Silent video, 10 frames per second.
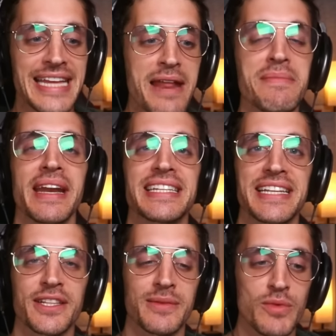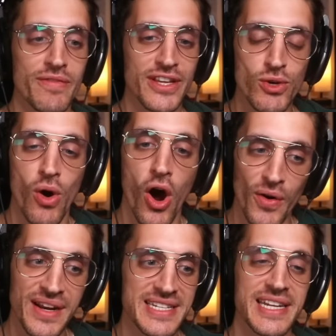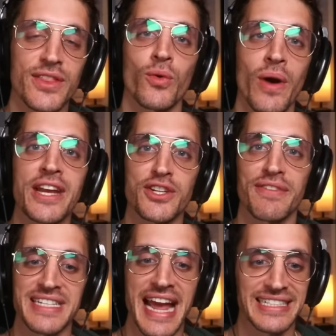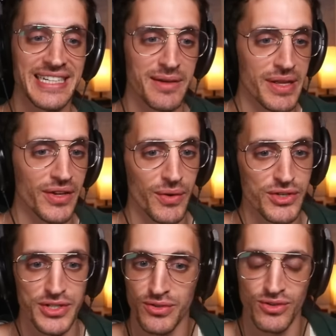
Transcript: 10 minutes into the movie, you already see the range of his acting ability, which is